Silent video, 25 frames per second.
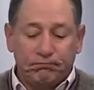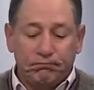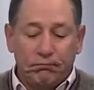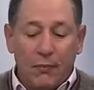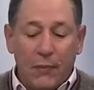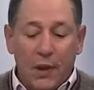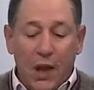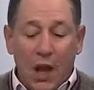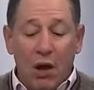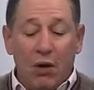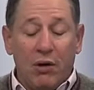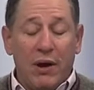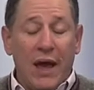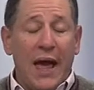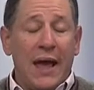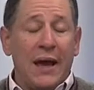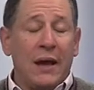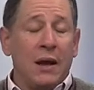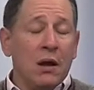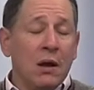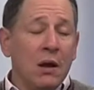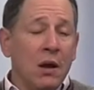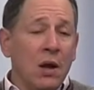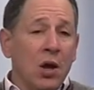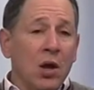Okay,
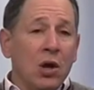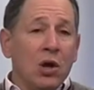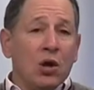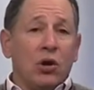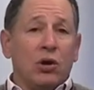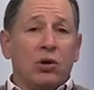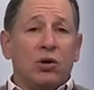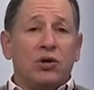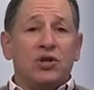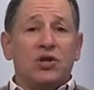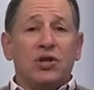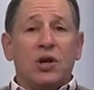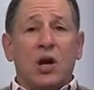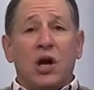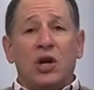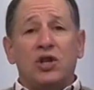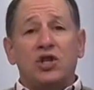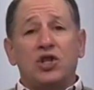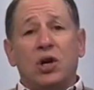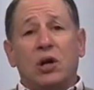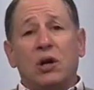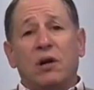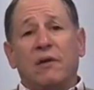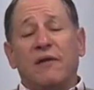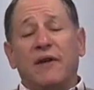good
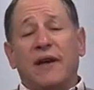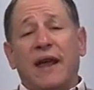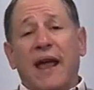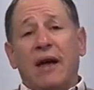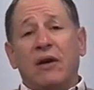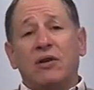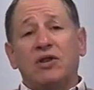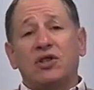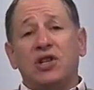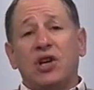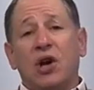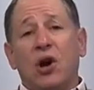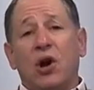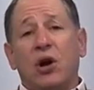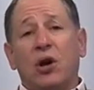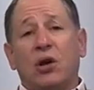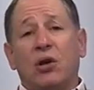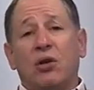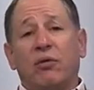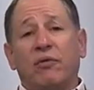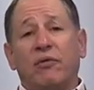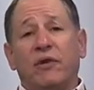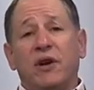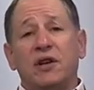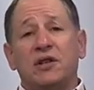Journal of Accountancy
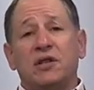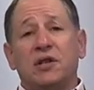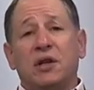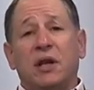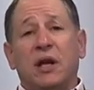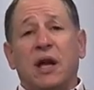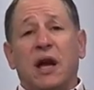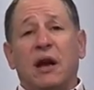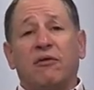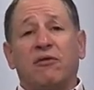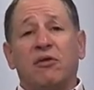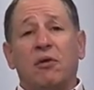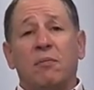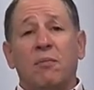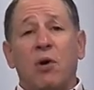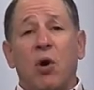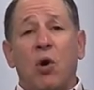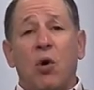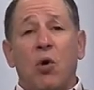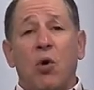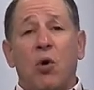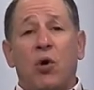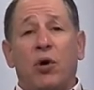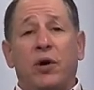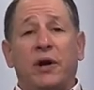article recently on
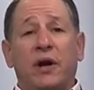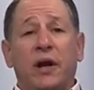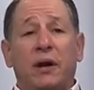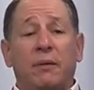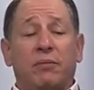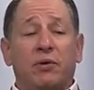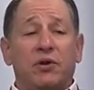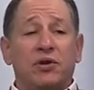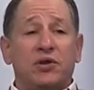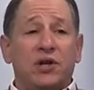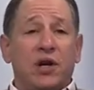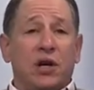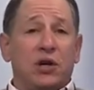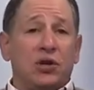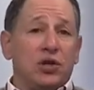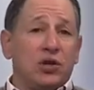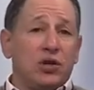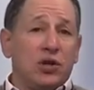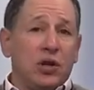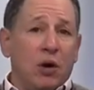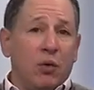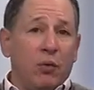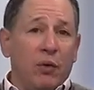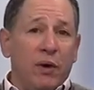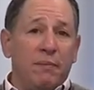remote auditing procedures. You
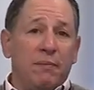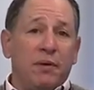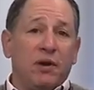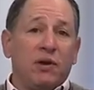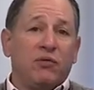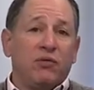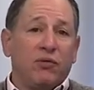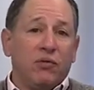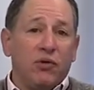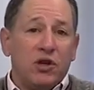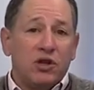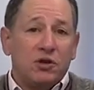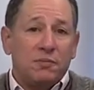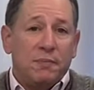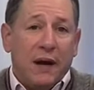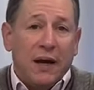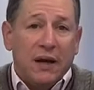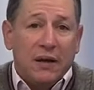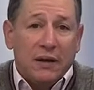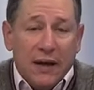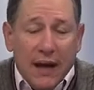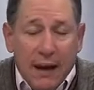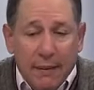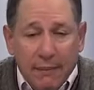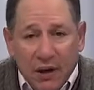know, we've been through this
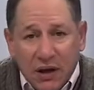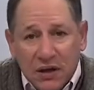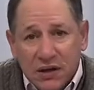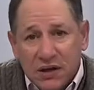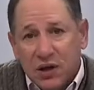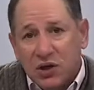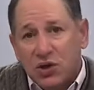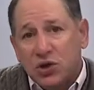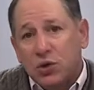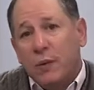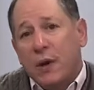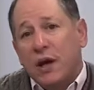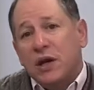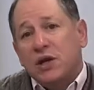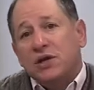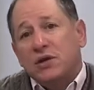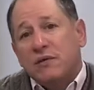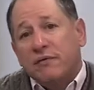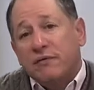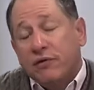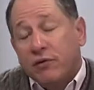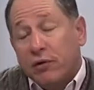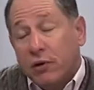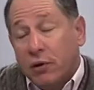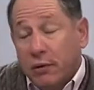pandemic situation
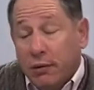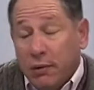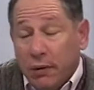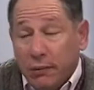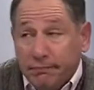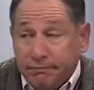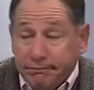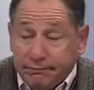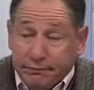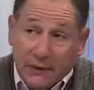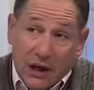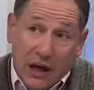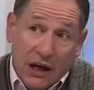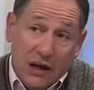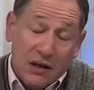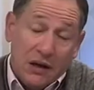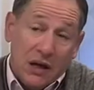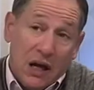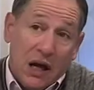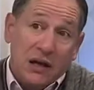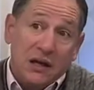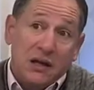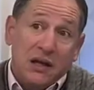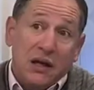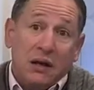for
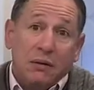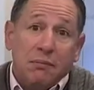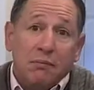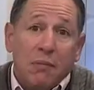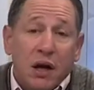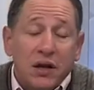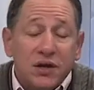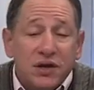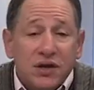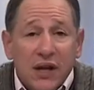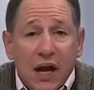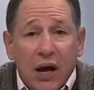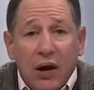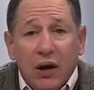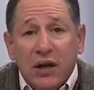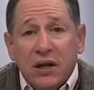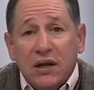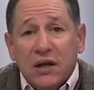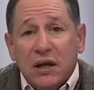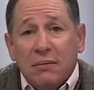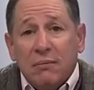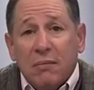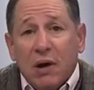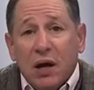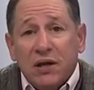19 months now,
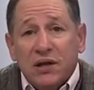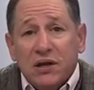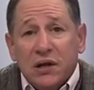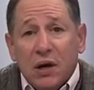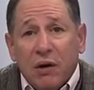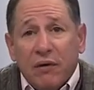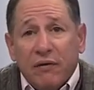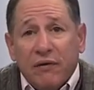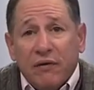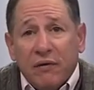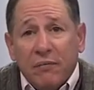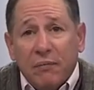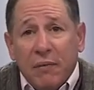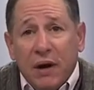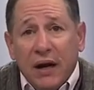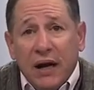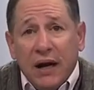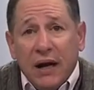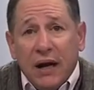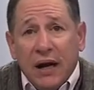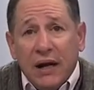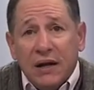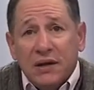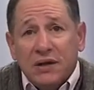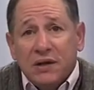18 months, however many
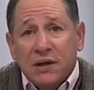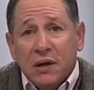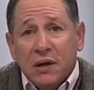it is.